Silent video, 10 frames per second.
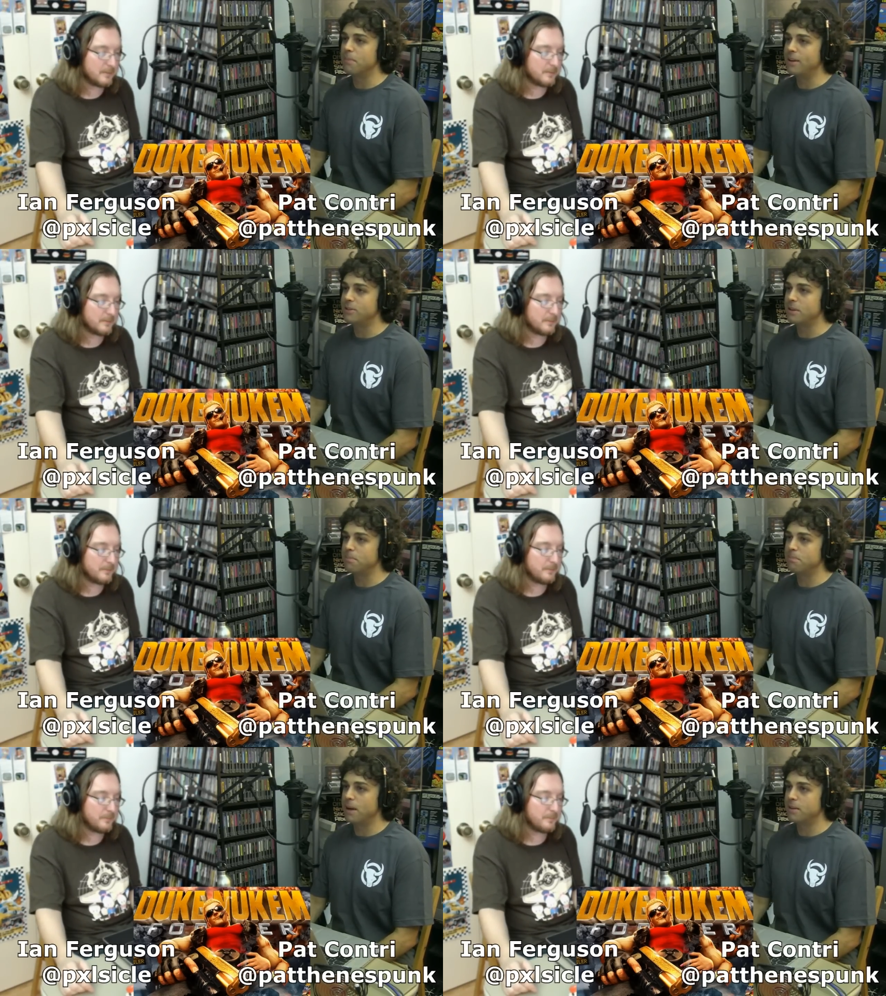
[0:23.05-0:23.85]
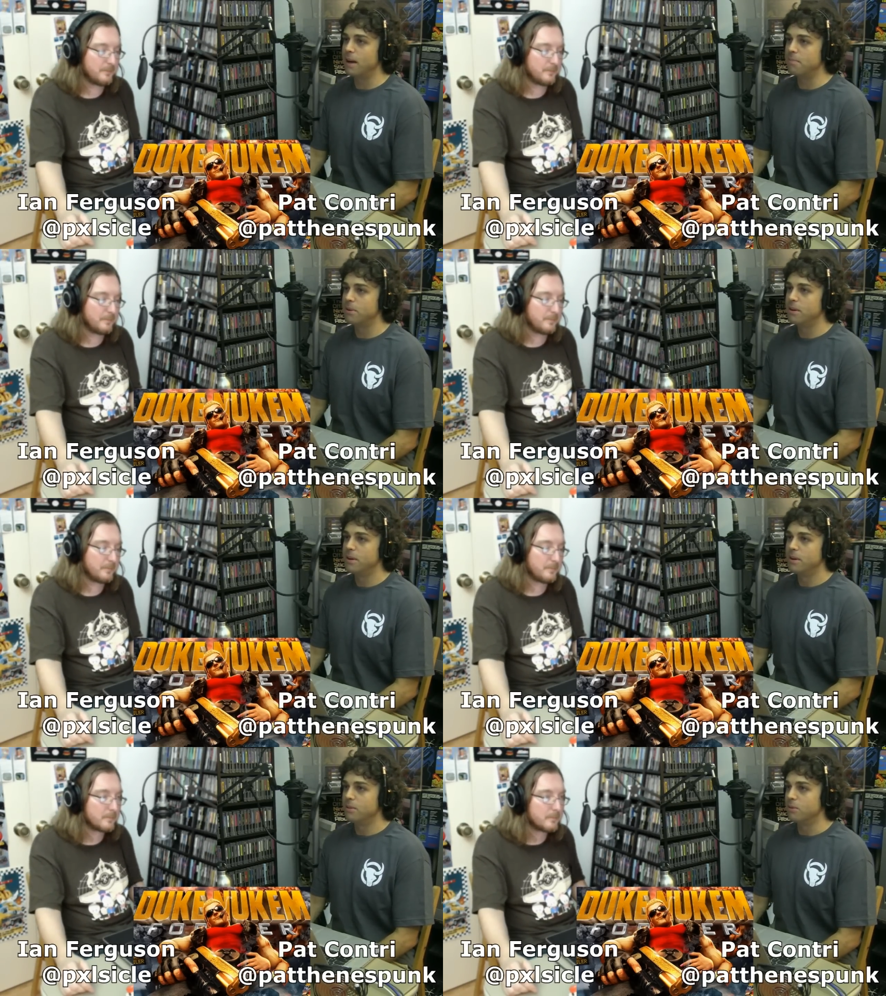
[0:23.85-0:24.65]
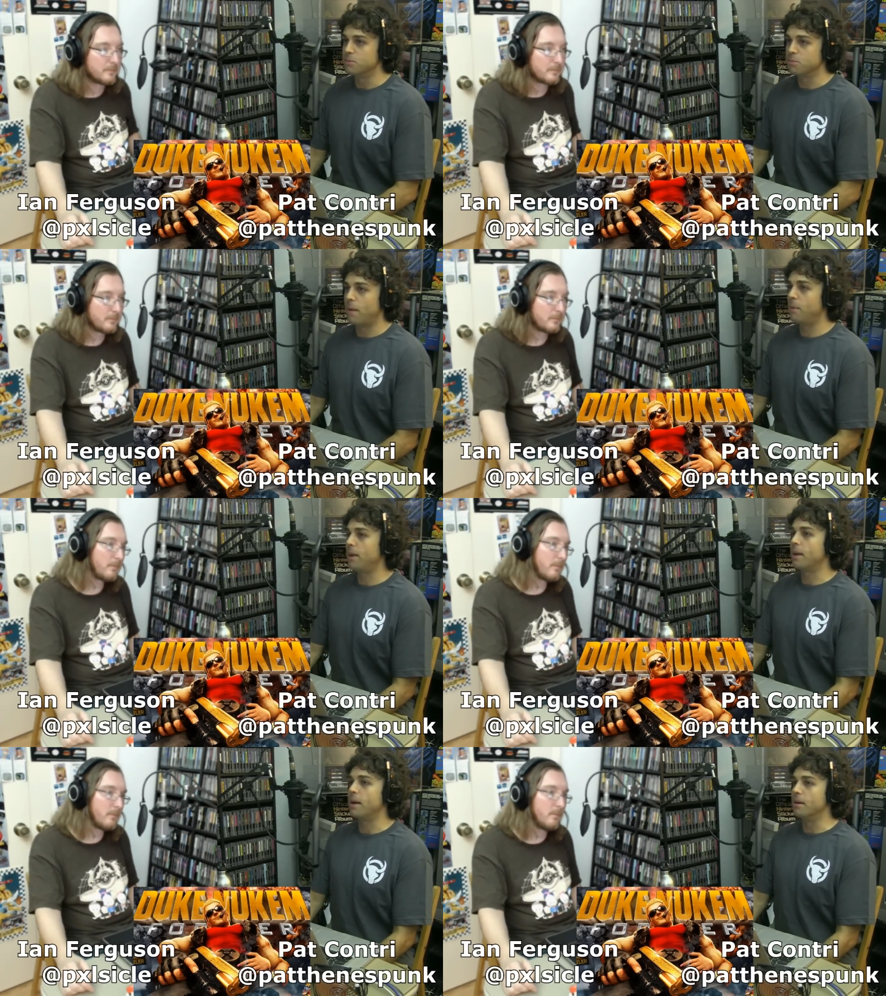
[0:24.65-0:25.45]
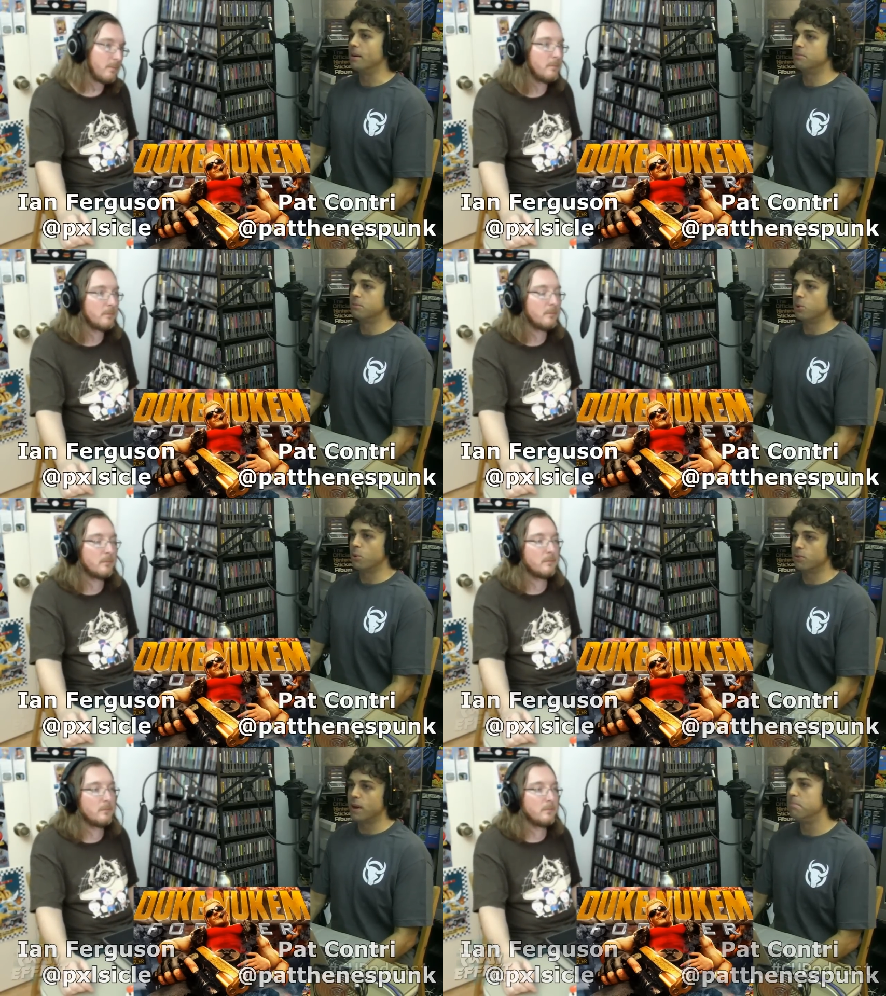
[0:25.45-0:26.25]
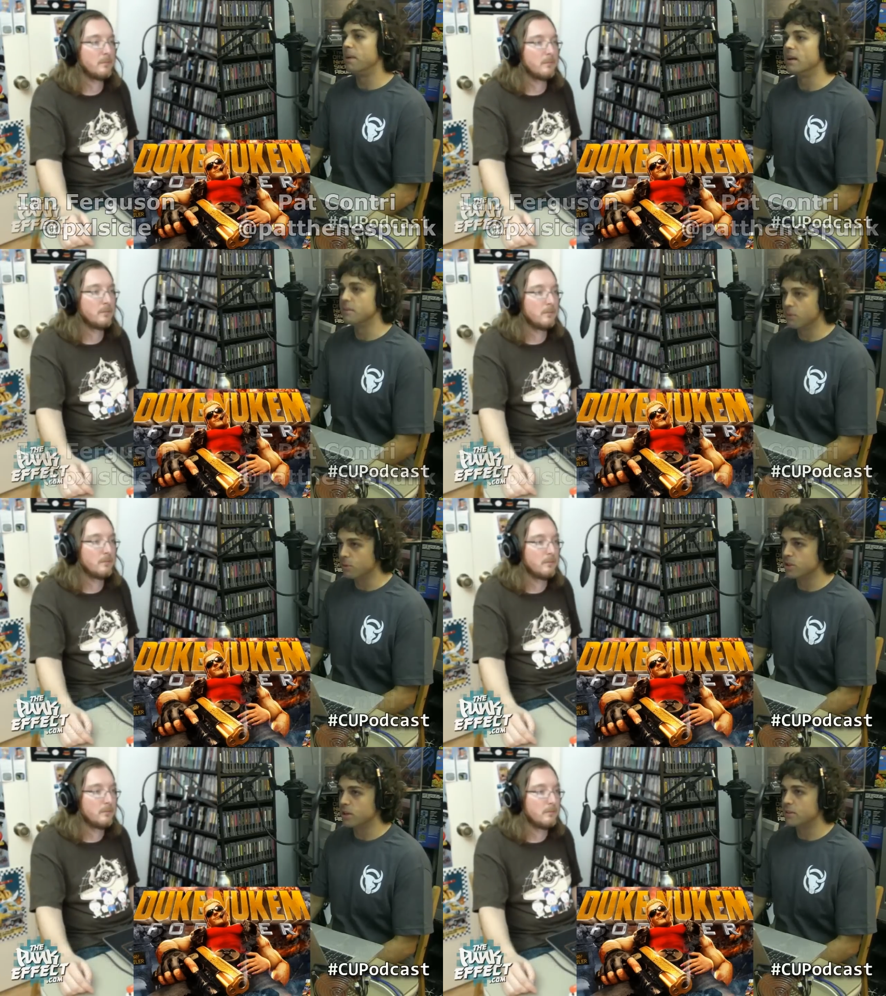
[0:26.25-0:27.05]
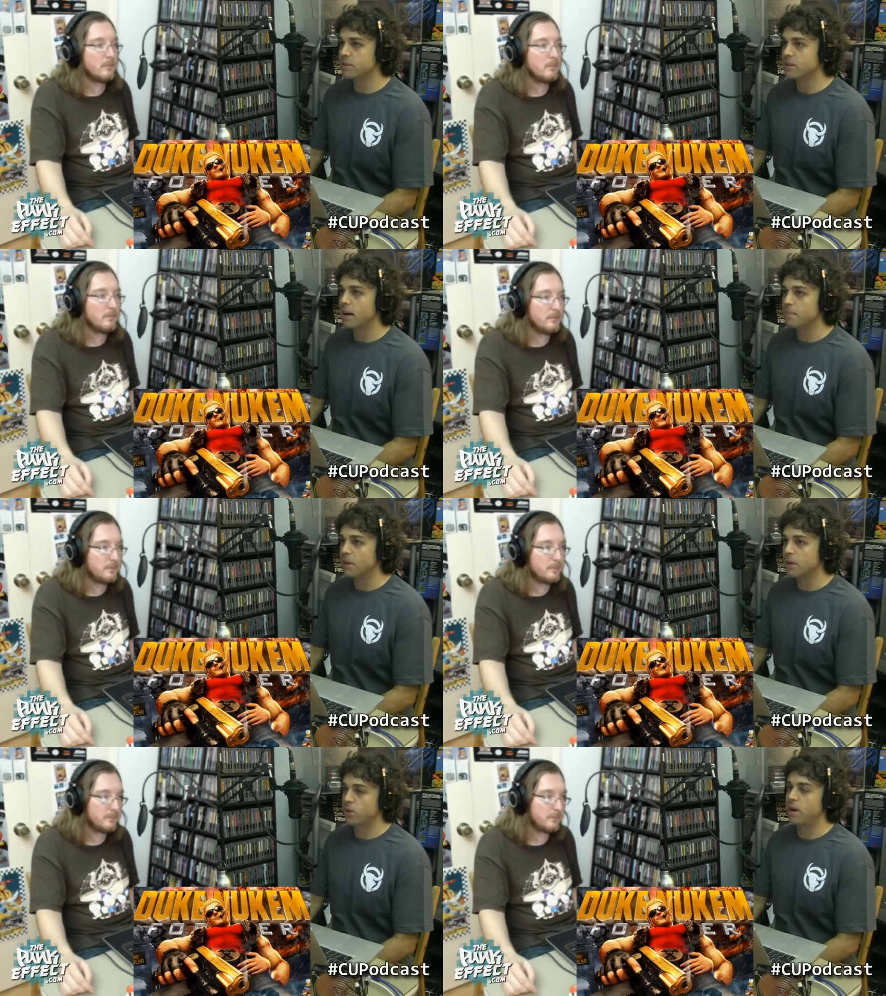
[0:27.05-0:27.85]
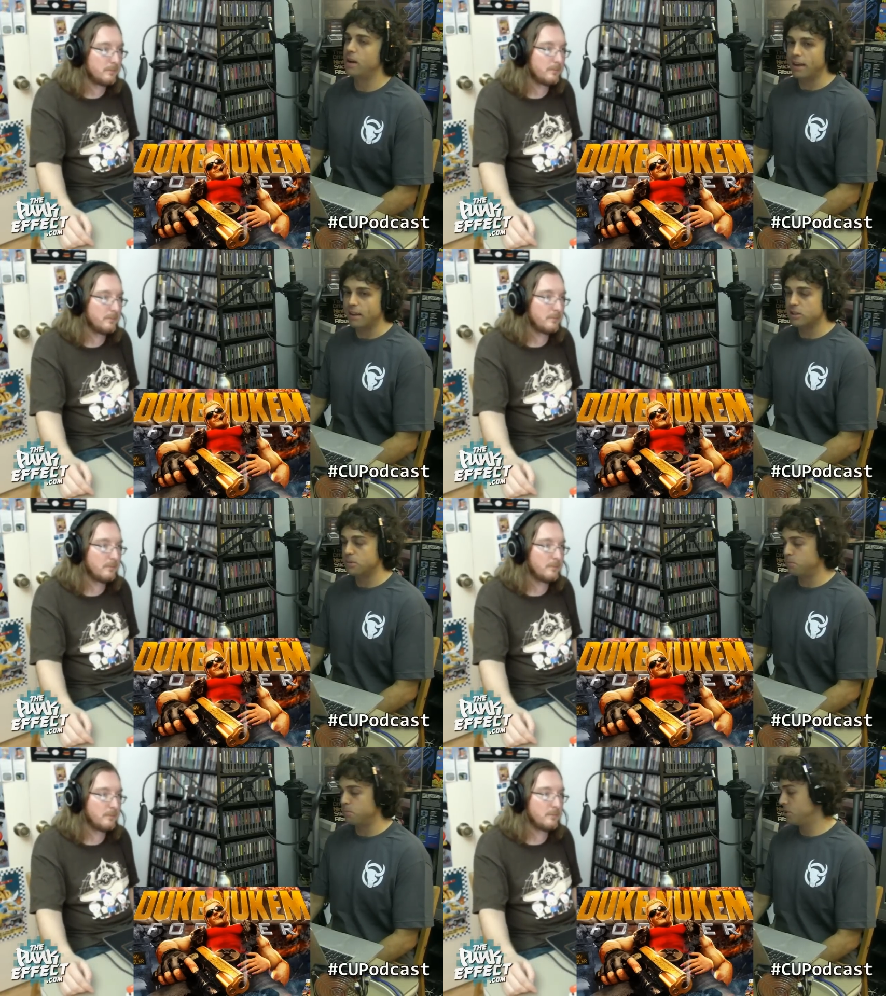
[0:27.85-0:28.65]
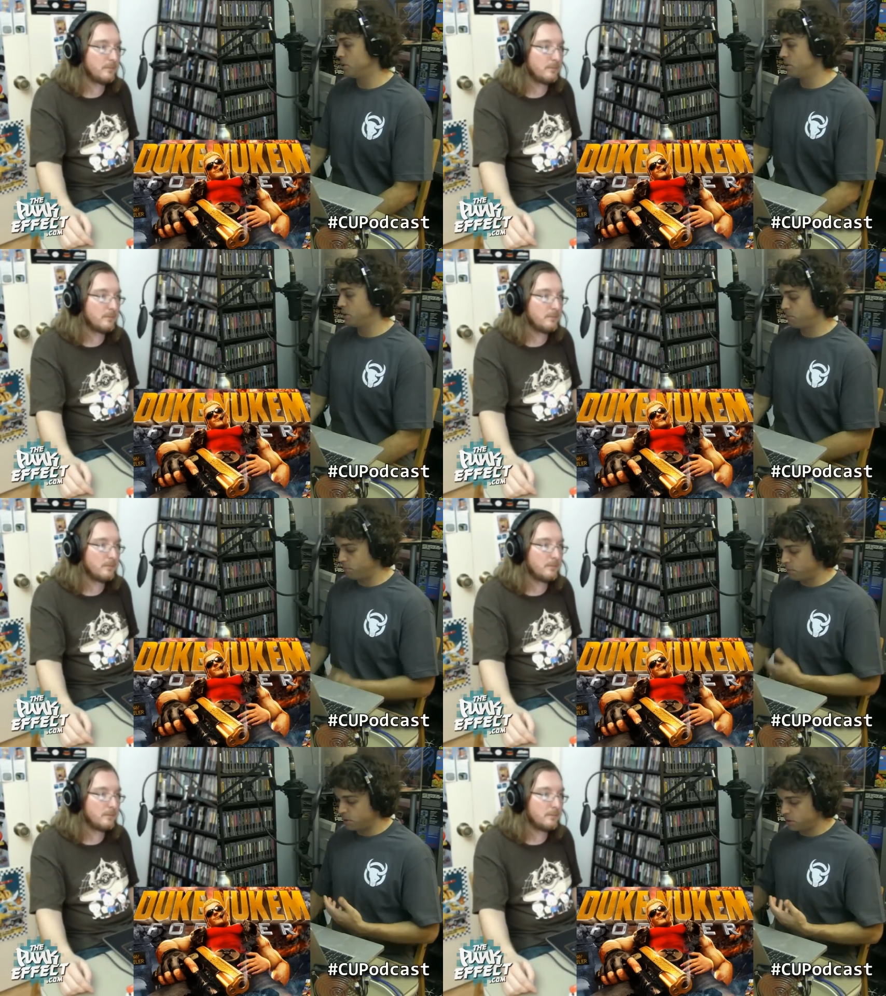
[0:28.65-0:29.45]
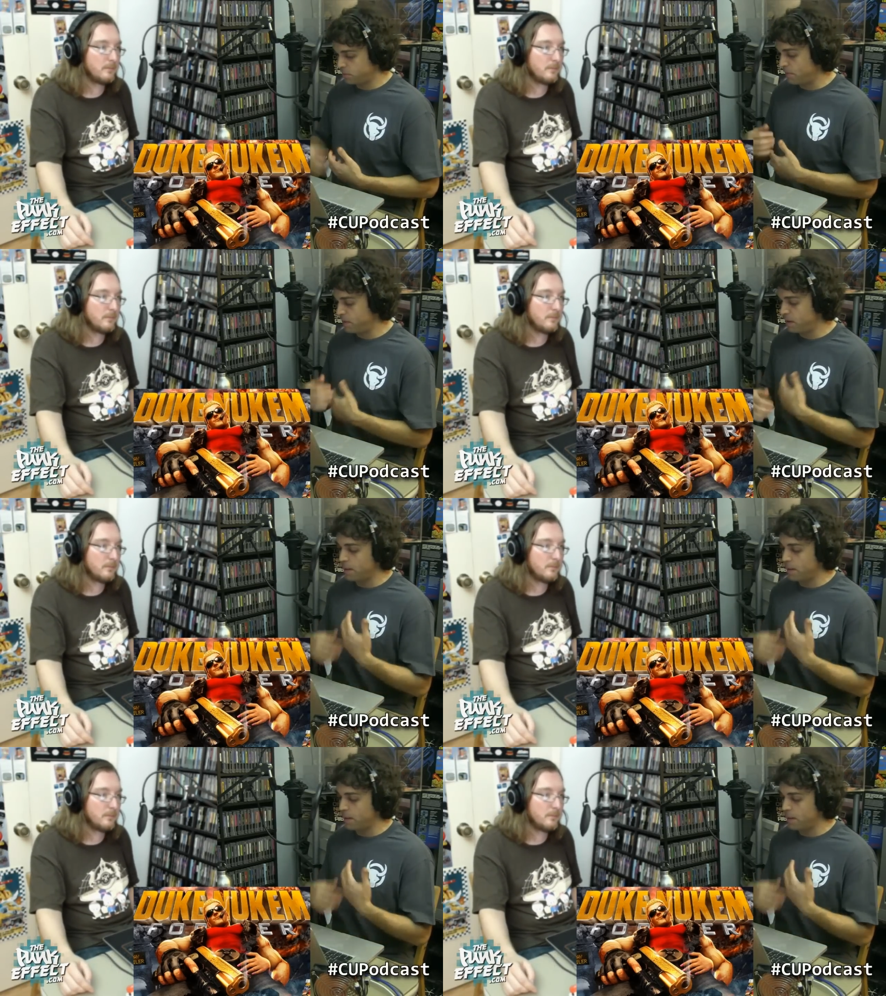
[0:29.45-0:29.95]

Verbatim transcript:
Speaker 1: Basically, picked up what was probably like a glorified beta version at the time and tried to like a sp- sp- spiffy